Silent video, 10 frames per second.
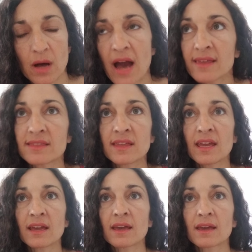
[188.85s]
I
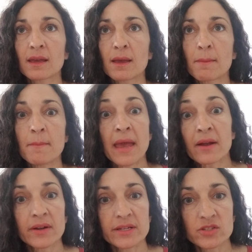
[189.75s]
think
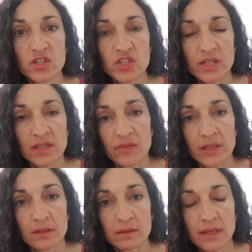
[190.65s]
marriage
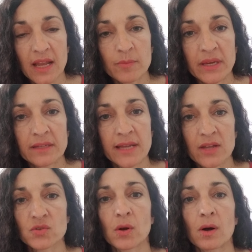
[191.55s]
even can be
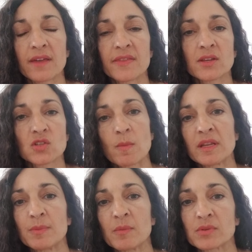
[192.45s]
unnatural. I think so many
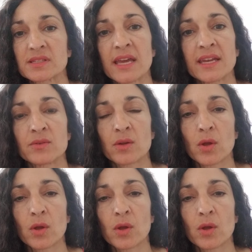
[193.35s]
people stay